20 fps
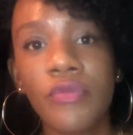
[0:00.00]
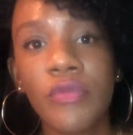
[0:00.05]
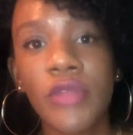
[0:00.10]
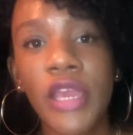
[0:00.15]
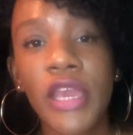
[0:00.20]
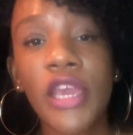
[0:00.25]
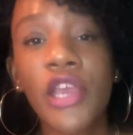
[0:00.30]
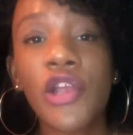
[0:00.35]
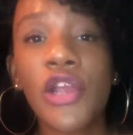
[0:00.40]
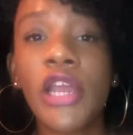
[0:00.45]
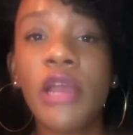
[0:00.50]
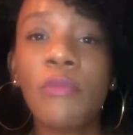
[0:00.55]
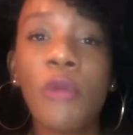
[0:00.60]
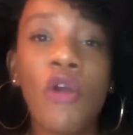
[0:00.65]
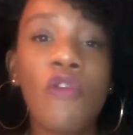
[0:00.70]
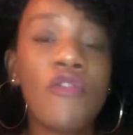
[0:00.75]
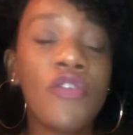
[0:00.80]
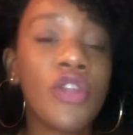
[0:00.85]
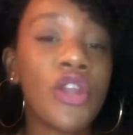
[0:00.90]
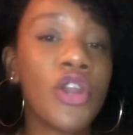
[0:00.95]
Hear Him
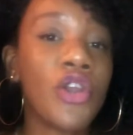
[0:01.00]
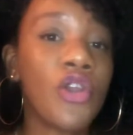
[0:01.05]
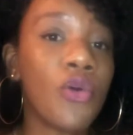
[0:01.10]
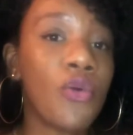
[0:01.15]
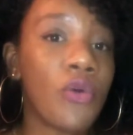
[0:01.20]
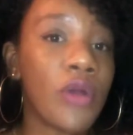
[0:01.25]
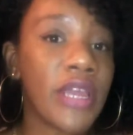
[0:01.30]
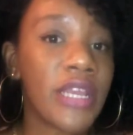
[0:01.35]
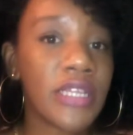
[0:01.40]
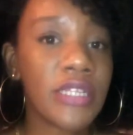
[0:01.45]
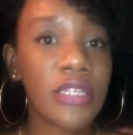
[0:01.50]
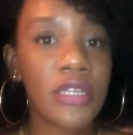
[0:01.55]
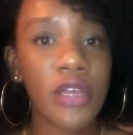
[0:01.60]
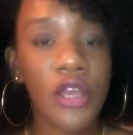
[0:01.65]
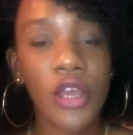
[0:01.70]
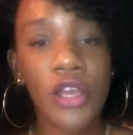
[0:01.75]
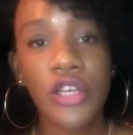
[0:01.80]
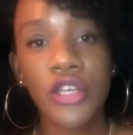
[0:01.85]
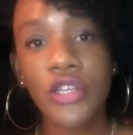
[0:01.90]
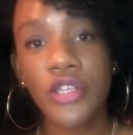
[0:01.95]
over the noise.
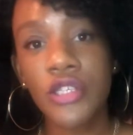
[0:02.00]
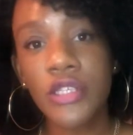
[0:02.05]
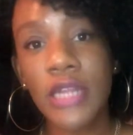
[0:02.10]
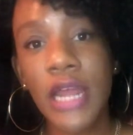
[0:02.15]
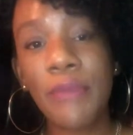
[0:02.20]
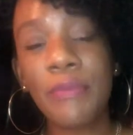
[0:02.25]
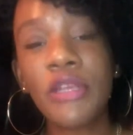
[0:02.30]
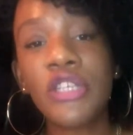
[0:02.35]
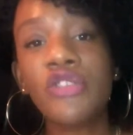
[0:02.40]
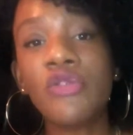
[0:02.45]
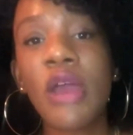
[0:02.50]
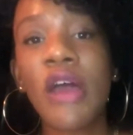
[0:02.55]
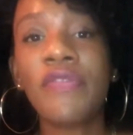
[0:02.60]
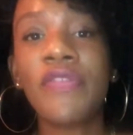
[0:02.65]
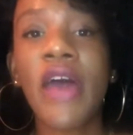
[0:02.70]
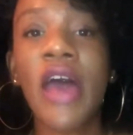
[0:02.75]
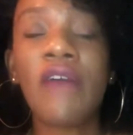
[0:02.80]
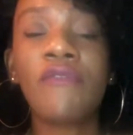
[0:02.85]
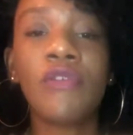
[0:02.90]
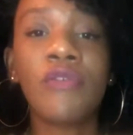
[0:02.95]
So that means you have
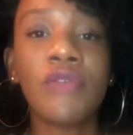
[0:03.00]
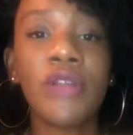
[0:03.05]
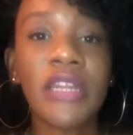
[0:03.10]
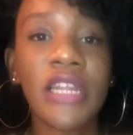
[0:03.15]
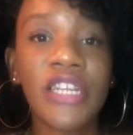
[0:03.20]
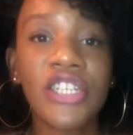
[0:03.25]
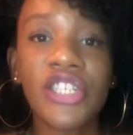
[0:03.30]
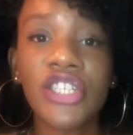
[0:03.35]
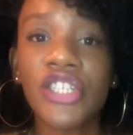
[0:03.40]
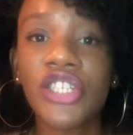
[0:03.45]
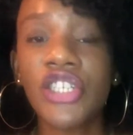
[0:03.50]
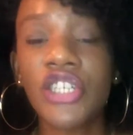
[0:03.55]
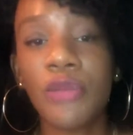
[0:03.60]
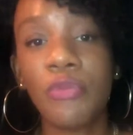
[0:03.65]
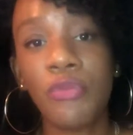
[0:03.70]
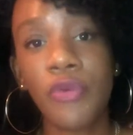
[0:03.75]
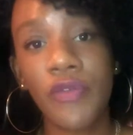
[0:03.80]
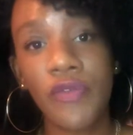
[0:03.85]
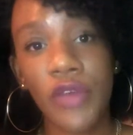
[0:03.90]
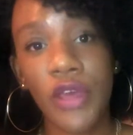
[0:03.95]
to have a
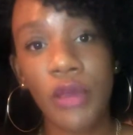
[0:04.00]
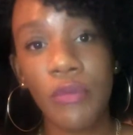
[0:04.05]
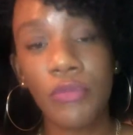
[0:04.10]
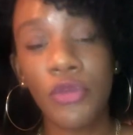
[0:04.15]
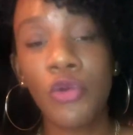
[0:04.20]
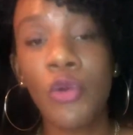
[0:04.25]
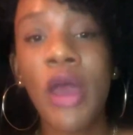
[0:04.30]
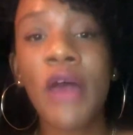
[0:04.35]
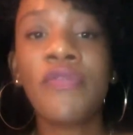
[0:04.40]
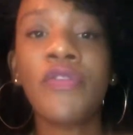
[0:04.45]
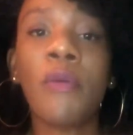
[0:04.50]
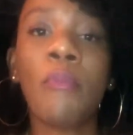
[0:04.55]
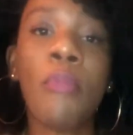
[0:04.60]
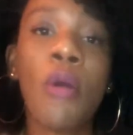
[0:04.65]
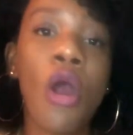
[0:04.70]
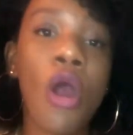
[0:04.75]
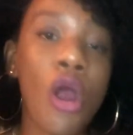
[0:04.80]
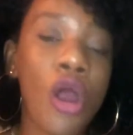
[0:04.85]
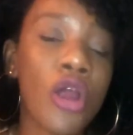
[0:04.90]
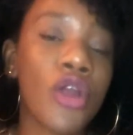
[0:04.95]
relationship with Him. You have to
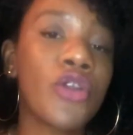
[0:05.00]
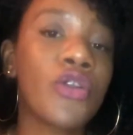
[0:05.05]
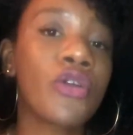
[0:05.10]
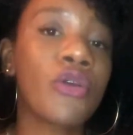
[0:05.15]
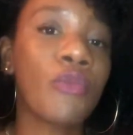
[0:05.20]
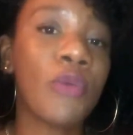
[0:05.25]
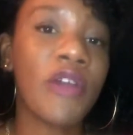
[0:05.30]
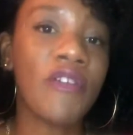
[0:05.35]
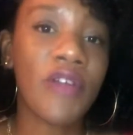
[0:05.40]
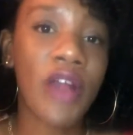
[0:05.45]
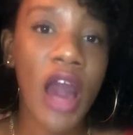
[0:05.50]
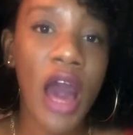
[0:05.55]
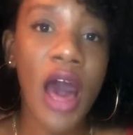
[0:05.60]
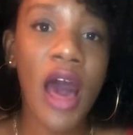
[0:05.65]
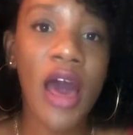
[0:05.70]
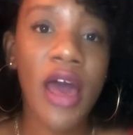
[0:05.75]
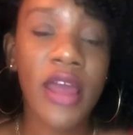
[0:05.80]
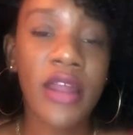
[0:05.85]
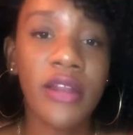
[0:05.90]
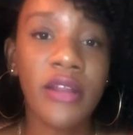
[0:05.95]
partner with
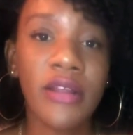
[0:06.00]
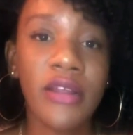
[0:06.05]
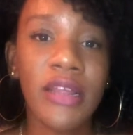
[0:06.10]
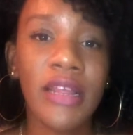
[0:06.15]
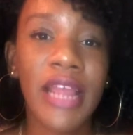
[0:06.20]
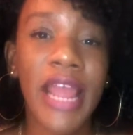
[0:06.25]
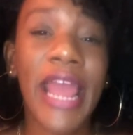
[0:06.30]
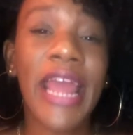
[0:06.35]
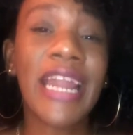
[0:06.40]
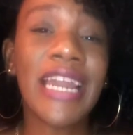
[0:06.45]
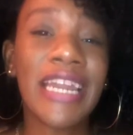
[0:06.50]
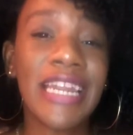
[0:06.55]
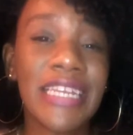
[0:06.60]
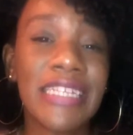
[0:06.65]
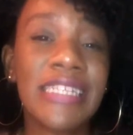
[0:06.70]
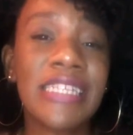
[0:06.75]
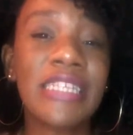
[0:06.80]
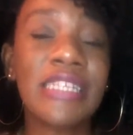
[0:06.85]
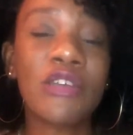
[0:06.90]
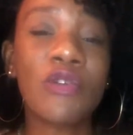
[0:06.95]
God and
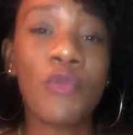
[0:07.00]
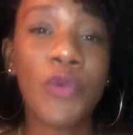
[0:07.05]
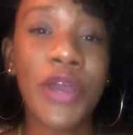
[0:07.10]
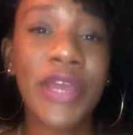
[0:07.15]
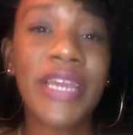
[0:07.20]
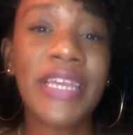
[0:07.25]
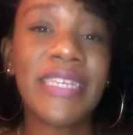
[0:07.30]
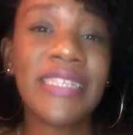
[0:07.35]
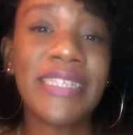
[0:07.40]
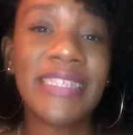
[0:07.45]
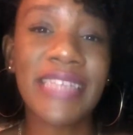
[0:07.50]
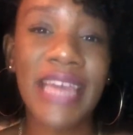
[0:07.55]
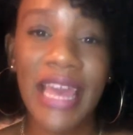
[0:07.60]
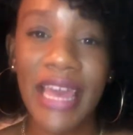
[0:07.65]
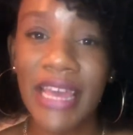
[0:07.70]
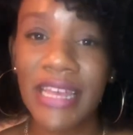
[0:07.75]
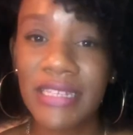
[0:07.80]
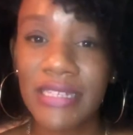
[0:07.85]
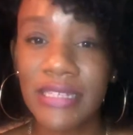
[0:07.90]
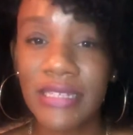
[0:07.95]
listen to what He
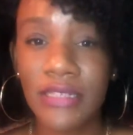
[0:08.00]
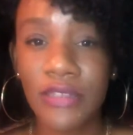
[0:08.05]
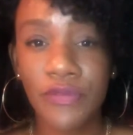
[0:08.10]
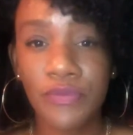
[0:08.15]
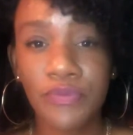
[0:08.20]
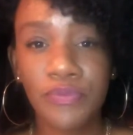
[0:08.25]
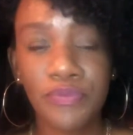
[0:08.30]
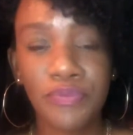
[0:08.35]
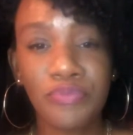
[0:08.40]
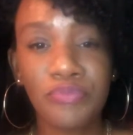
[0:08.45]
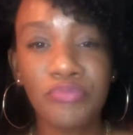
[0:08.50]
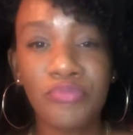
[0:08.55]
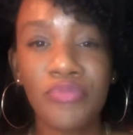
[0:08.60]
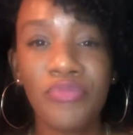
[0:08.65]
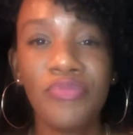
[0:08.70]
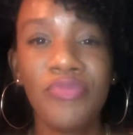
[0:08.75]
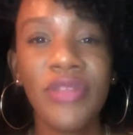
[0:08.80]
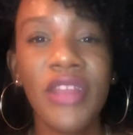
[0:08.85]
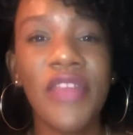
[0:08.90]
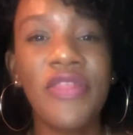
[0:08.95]
says.
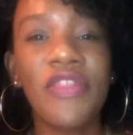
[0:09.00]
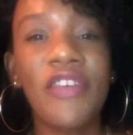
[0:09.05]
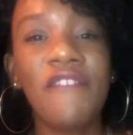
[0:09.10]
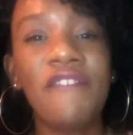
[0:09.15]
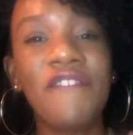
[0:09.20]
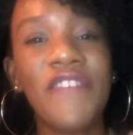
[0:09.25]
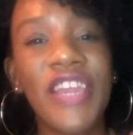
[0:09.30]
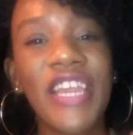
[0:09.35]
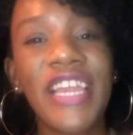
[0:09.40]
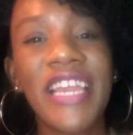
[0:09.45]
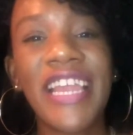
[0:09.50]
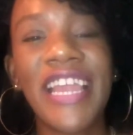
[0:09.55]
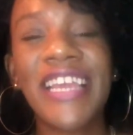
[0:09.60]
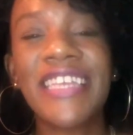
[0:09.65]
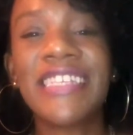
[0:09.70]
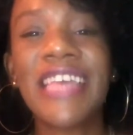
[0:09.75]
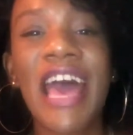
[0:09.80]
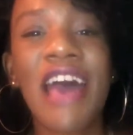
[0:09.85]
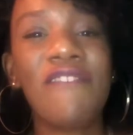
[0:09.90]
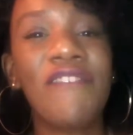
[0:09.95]
The V
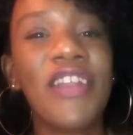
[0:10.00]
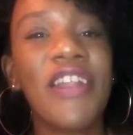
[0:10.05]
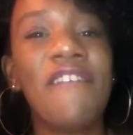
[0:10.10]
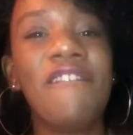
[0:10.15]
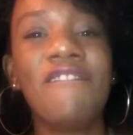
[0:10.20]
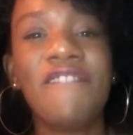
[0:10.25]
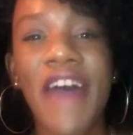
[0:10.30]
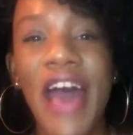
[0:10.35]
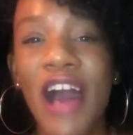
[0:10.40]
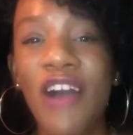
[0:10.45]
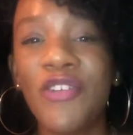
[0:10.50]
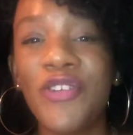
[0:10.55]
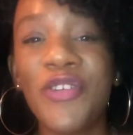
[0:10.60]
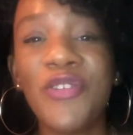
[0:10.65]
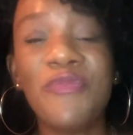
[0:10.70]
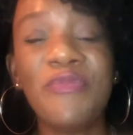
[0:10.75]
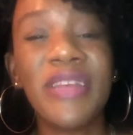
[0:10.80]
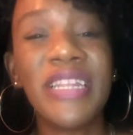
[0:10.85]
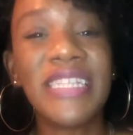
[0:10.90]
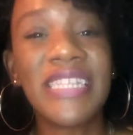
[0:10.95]
is having a
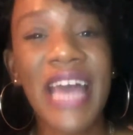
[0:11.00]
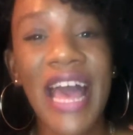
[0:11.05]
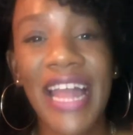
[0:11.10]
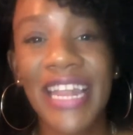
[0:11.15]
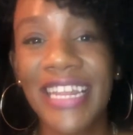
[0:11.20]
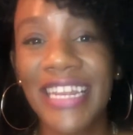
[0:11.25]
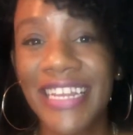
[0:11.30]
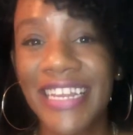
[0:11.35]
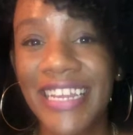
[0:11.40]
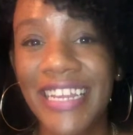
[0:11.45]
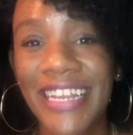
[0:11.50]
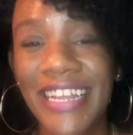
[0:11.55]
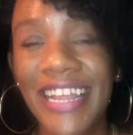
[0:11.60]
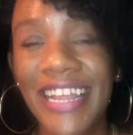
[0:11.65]
value mentality.